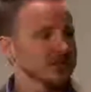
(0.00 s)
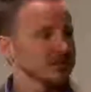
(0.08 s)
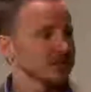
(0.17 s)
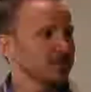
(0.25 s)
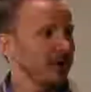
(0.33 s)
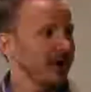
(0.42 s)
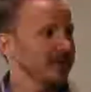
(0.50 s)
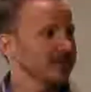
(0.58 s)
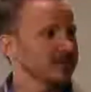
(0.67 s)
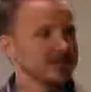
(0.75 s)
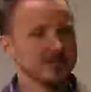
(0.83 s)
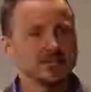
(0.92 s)
some
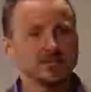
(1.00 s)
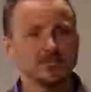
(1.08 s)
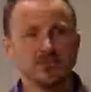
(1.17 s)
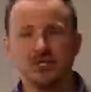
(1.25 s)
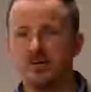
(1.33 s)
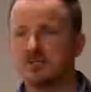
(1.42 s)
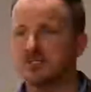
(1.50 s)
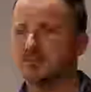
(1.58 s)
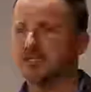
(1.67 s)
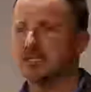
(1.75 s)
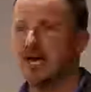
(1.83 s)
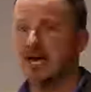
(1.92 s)
Sprites, some chips, some
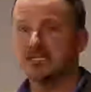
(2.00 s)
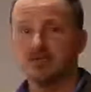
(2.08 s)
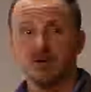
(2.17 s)
snacks.